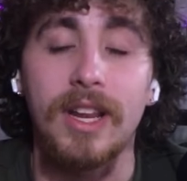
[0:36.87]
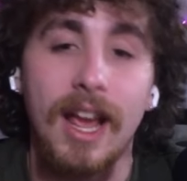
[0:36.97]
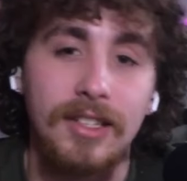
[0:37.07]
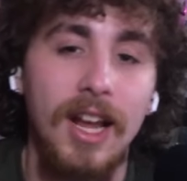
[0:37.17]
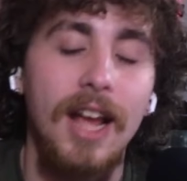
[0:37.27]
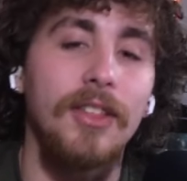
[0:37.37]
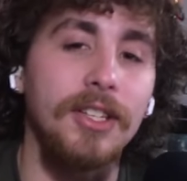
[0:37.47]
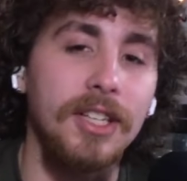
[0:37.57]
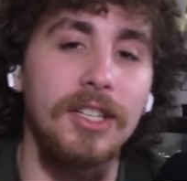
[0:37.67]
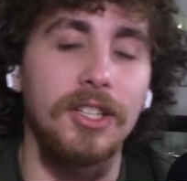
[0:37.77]
Yes,
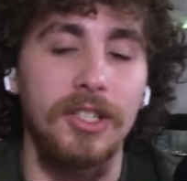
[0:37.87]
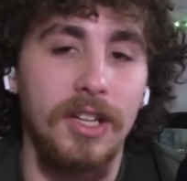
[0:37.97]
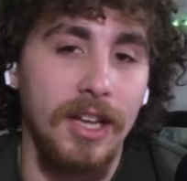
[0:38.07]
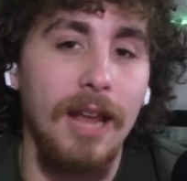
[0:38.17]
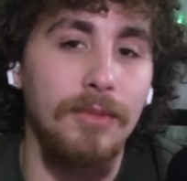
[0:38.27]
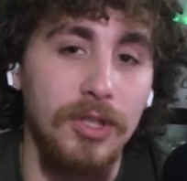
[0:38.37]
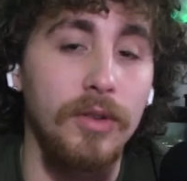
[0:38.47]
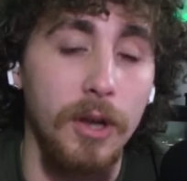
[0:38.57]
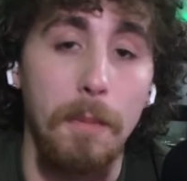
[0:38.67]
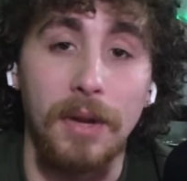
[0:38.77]
this isn't just a game
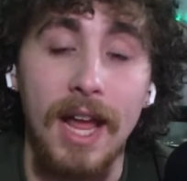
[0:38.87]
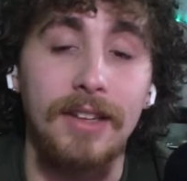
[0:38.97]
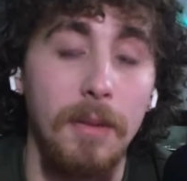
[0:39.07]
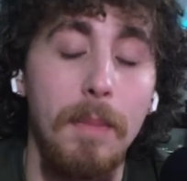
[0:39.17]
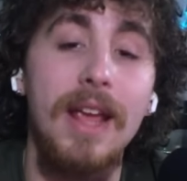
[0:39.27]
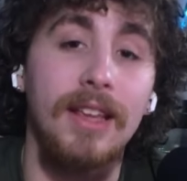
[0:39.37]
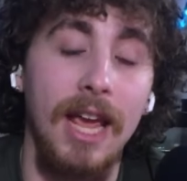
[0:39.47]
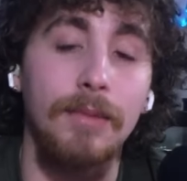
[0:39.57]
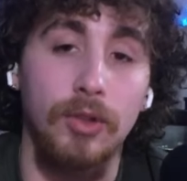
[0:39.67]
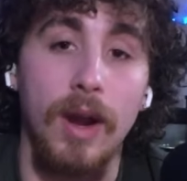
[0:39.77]
studio plan to make
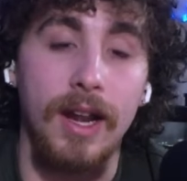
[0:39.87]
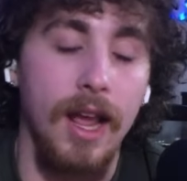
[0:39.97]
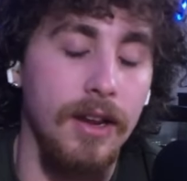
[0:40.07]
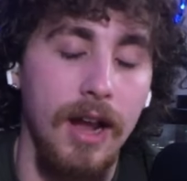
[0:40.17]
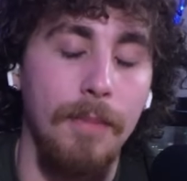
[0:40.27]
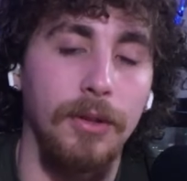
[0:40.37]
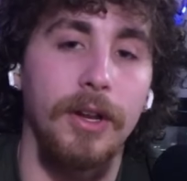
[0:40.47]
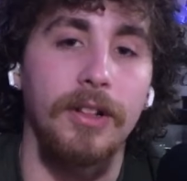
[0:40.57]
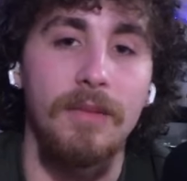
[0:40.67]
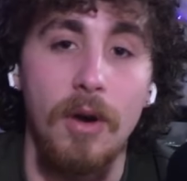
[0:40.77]
games great again, not
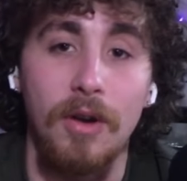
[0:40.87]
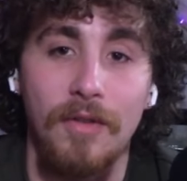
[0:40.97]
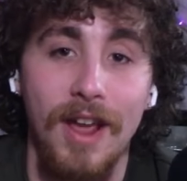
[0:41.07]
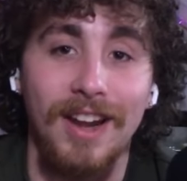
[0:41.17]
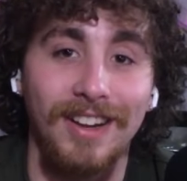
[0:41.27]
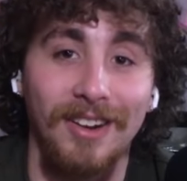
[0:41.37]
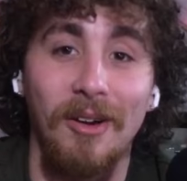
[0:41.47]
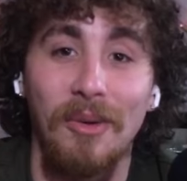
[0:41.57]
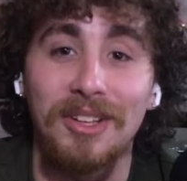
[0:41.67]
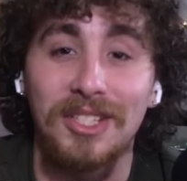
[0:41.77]
politically motivated at
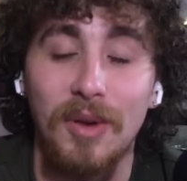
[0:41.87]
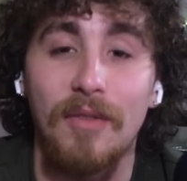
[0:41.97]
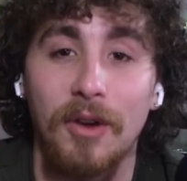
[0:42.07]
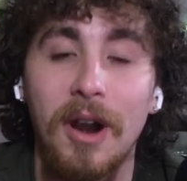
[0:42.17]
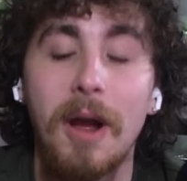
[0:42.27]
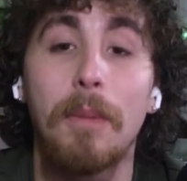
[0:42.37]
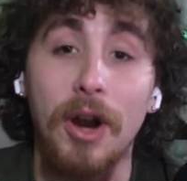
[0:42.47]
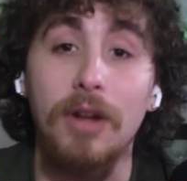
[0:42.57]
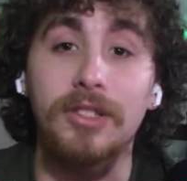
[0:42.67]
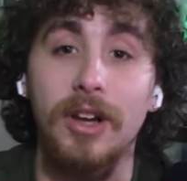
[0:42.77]
all whatsoever, but
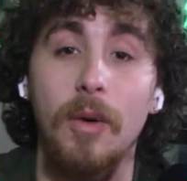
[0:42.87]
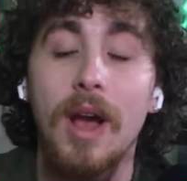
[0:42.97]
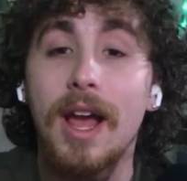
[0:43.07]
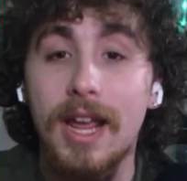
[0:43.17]
also,